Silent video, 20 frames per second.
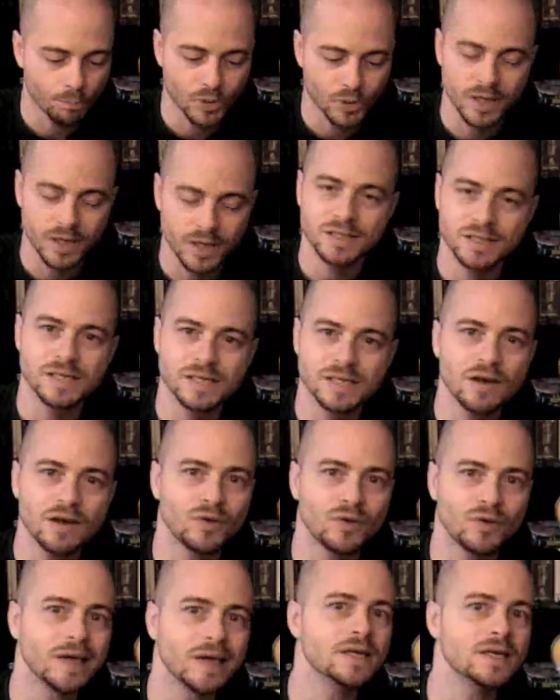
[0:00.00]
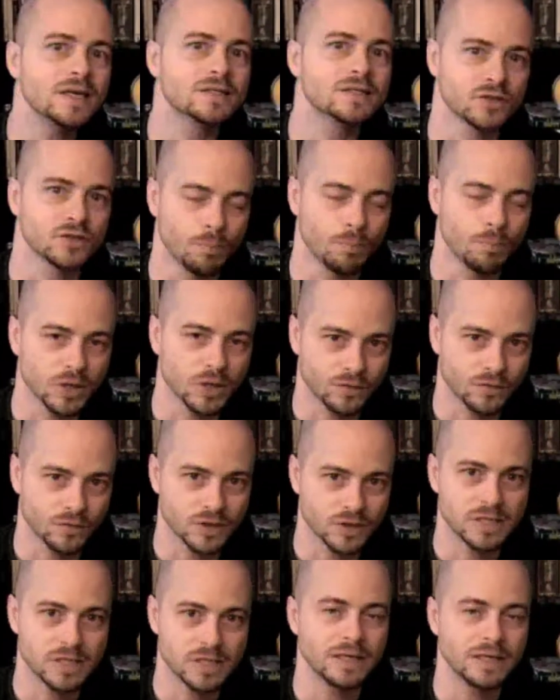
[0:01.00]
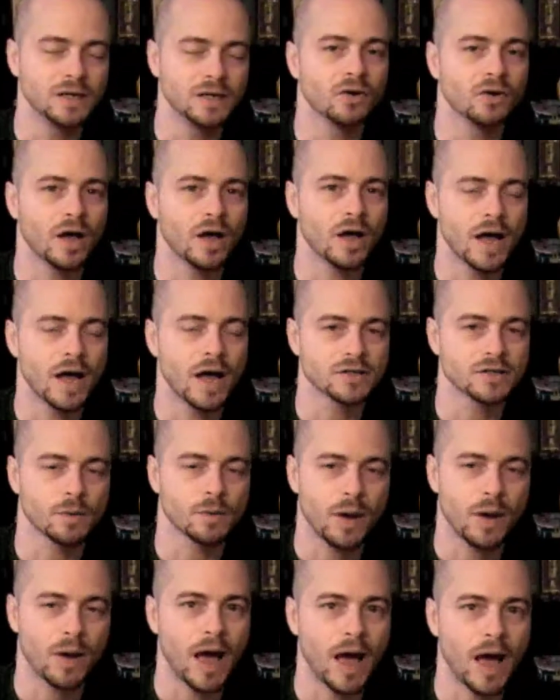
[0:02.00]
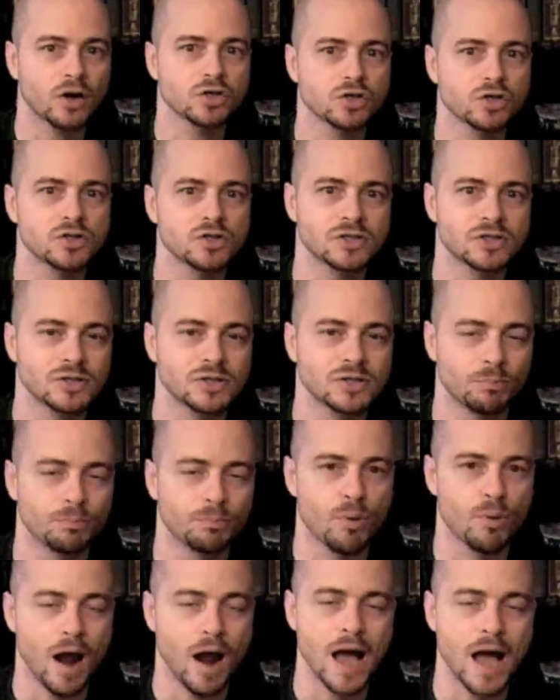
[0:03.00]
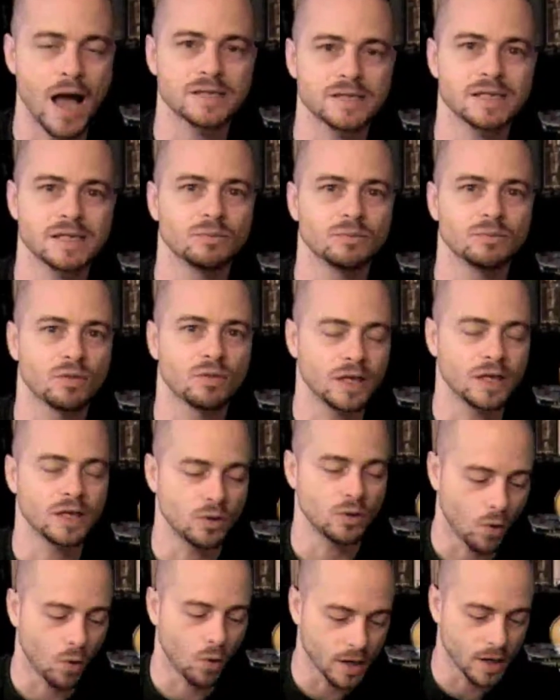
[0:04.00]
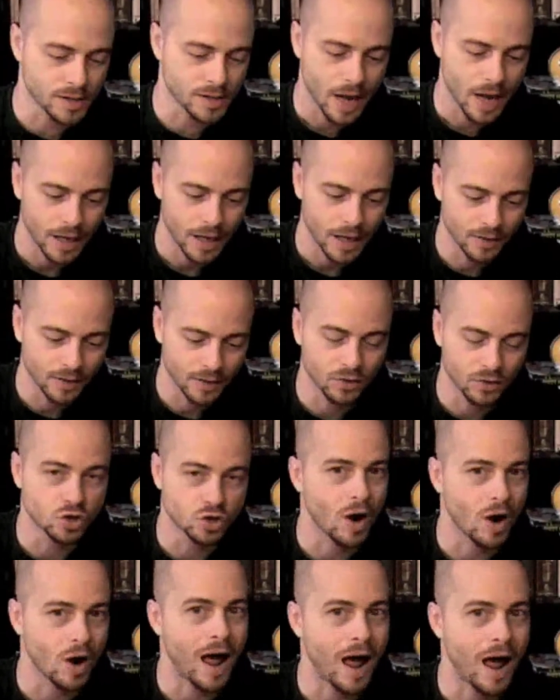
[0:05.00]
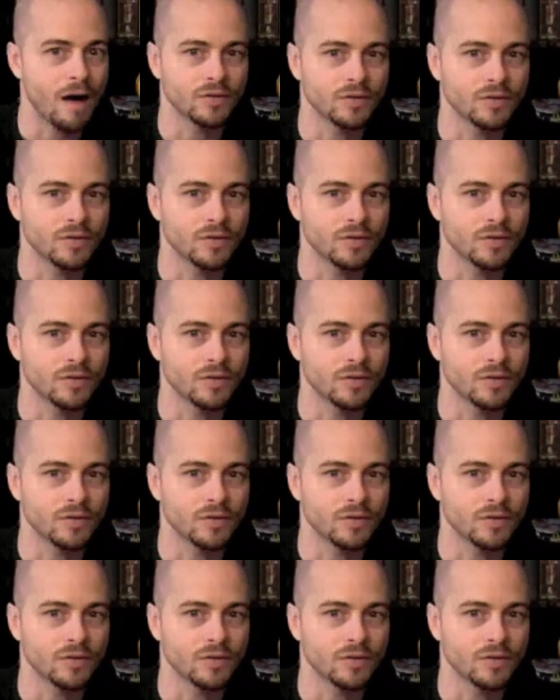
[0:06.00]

Let's see if he's as much of a steal as the Packers brass seem to think he was in the draft.